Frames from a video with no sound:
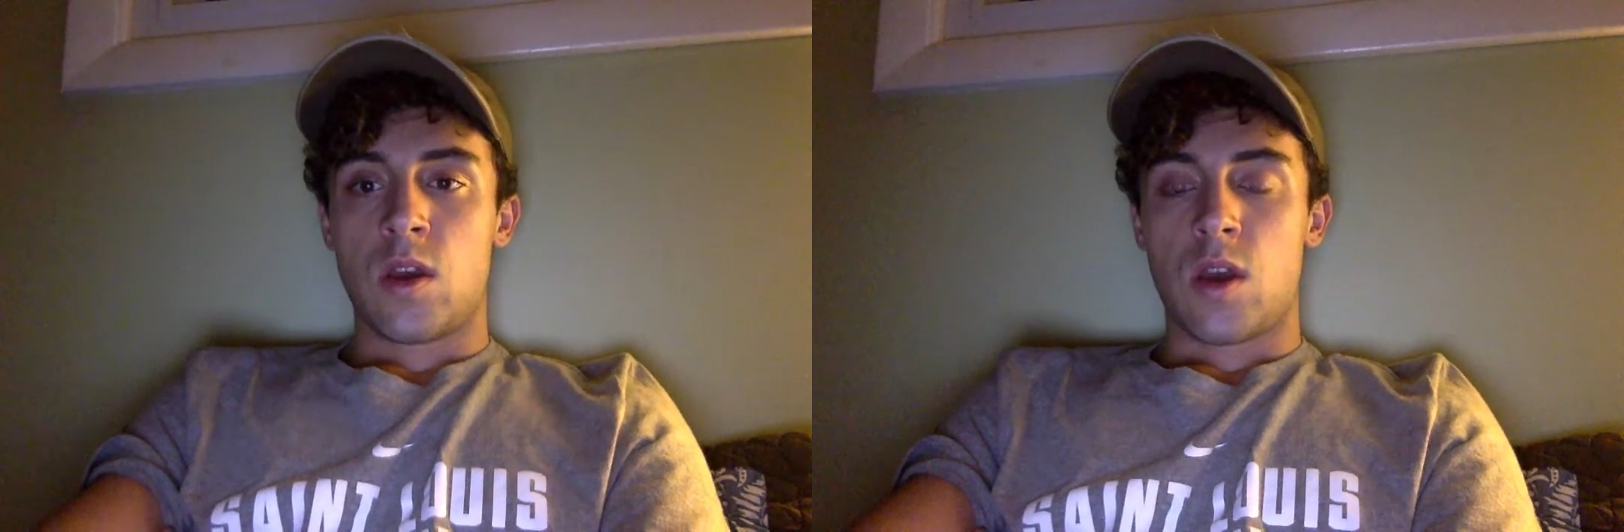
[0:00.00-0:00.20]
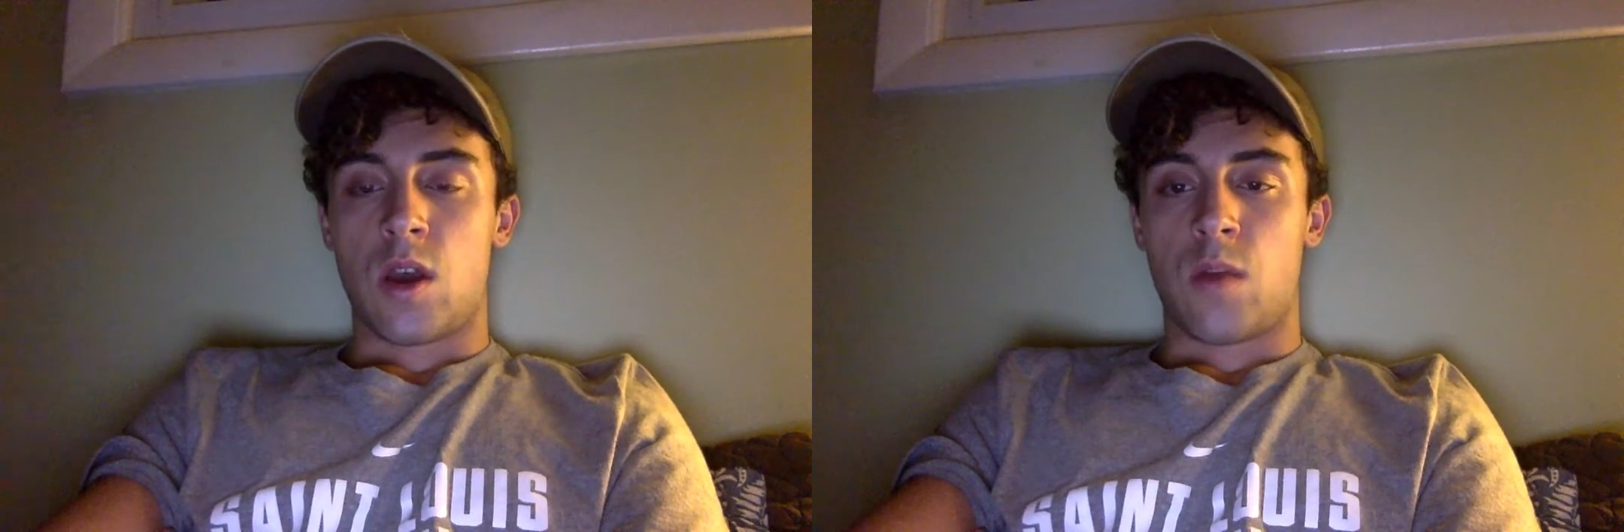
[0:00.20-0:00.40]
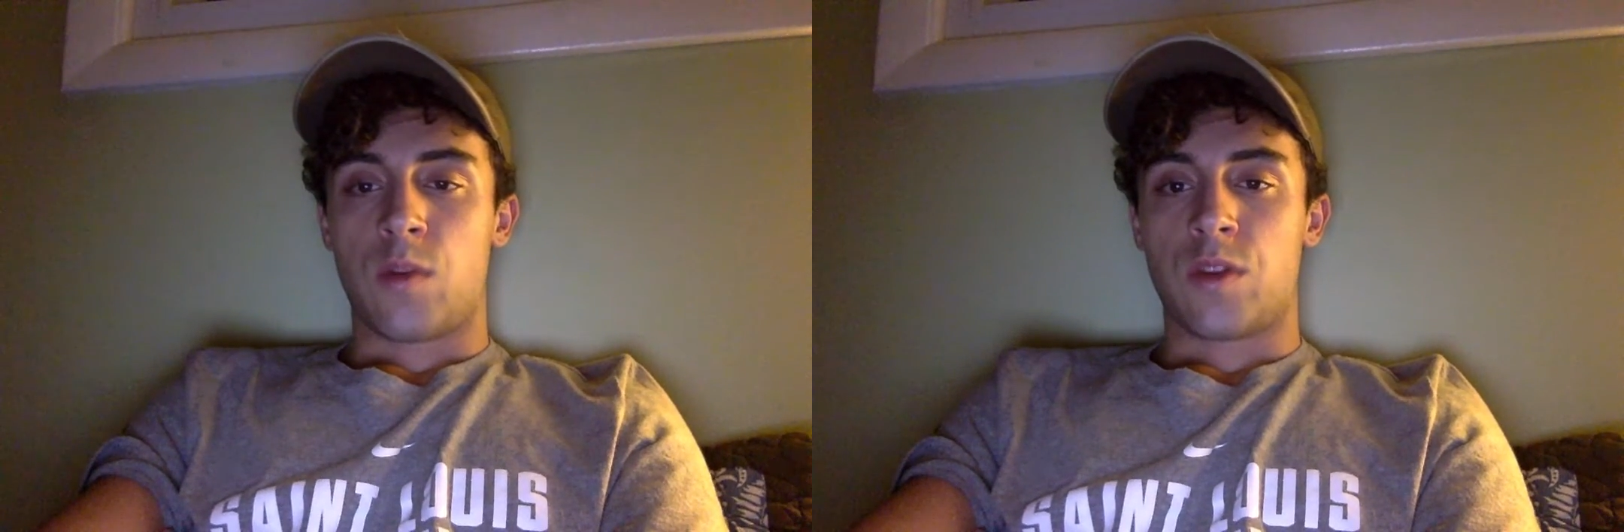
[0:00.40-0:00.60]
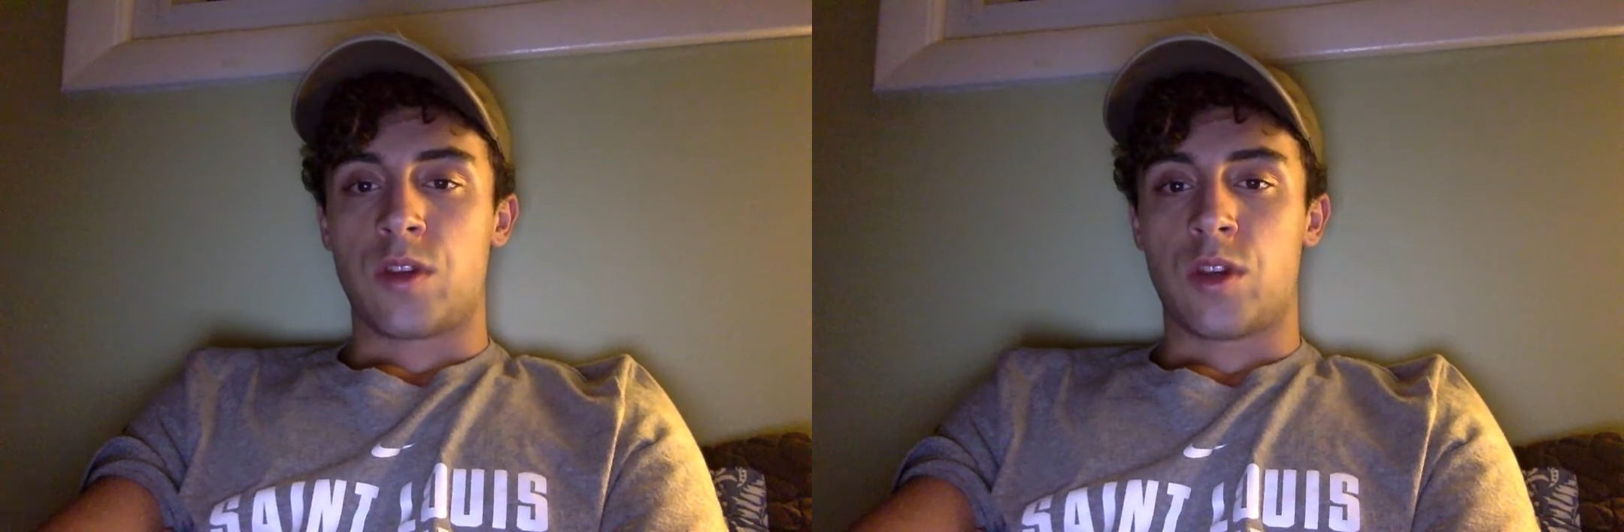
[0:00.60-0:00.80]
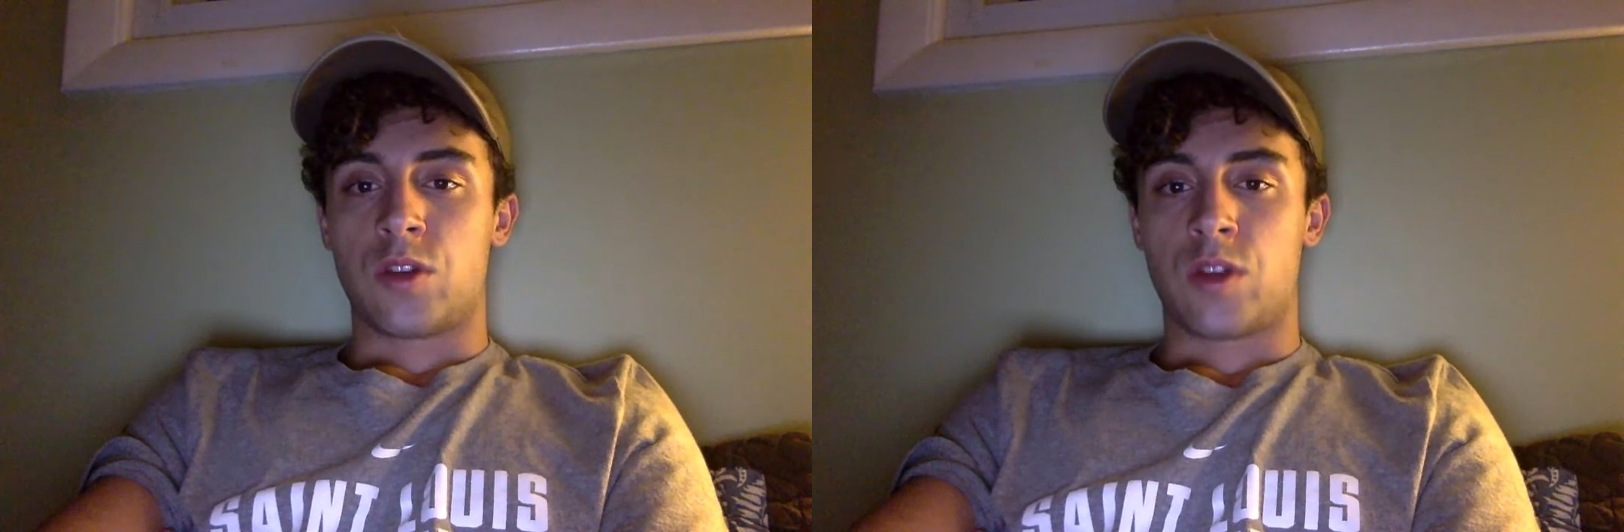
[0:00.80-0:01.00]
um, with the
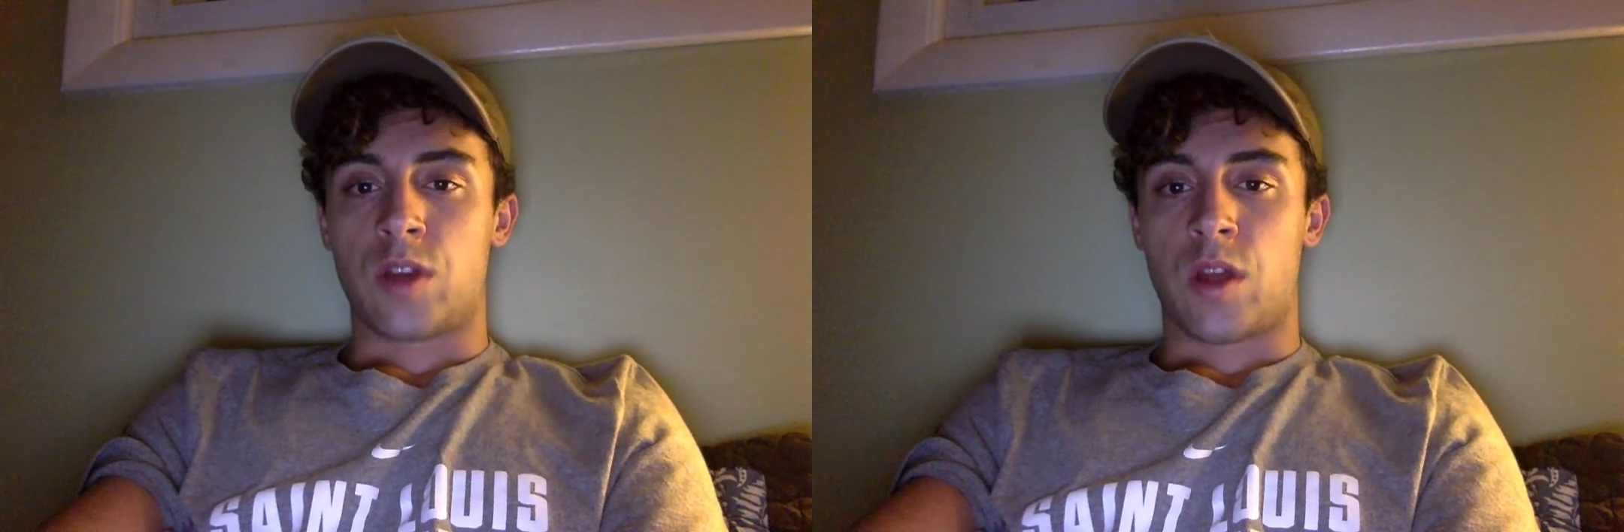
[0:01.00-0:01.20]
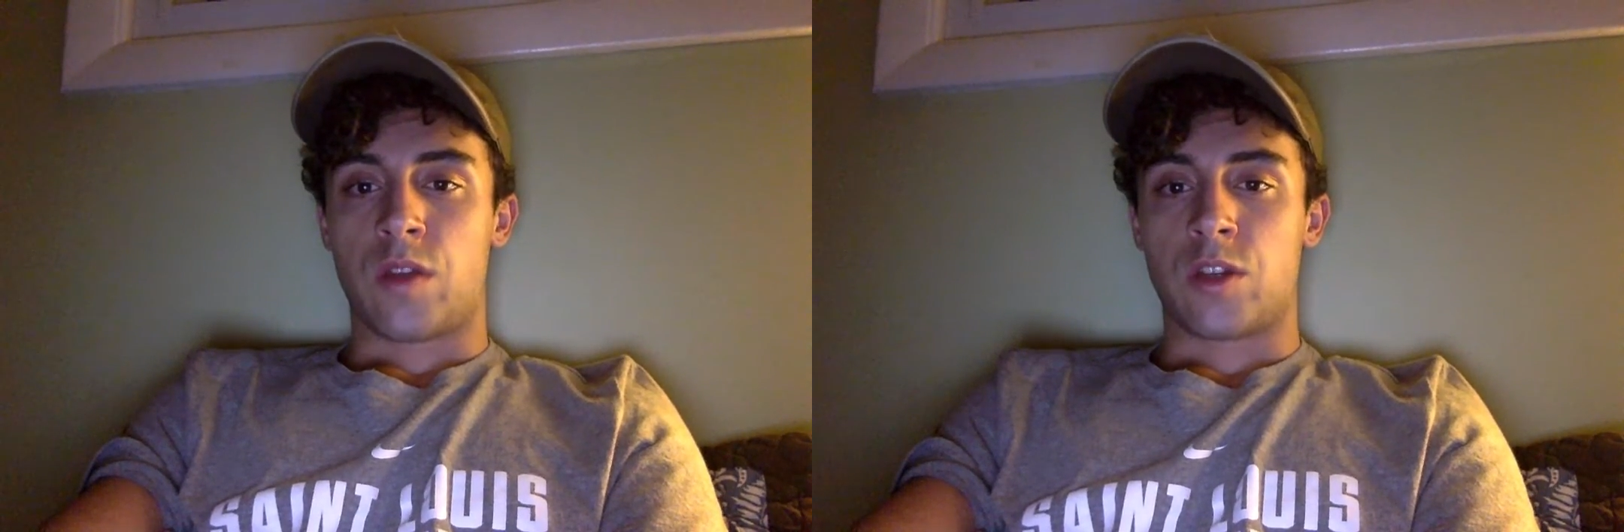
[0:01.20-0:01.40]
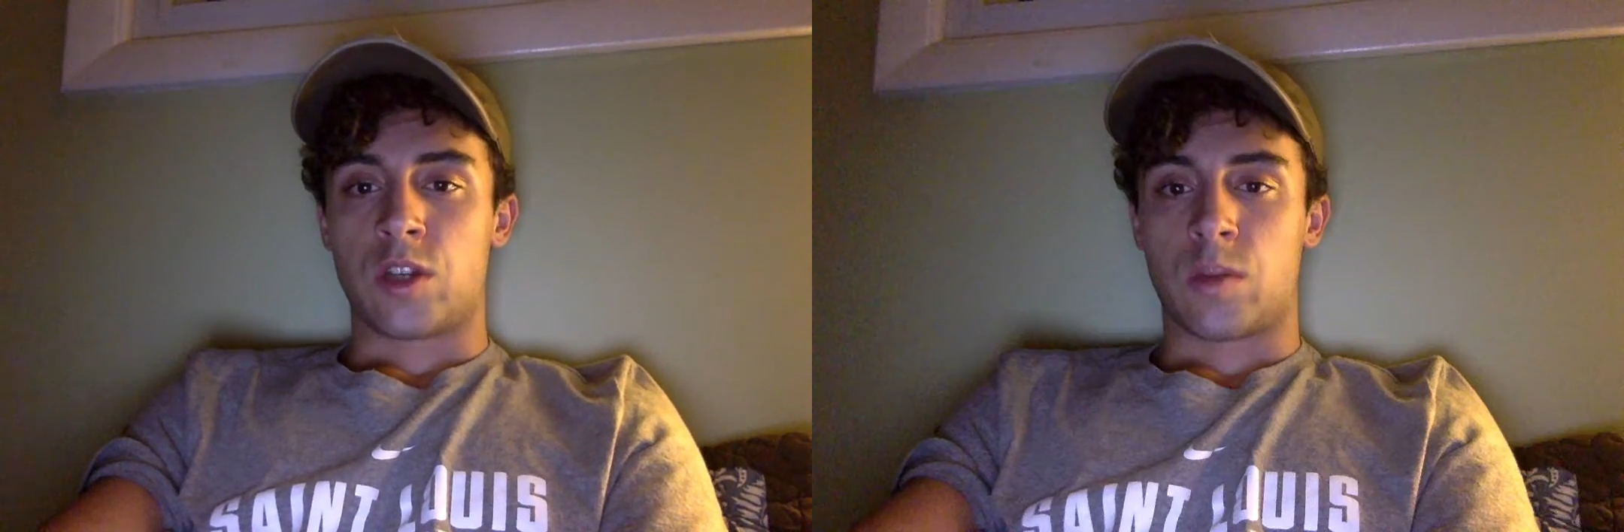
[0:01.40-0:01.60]
children at Unleashing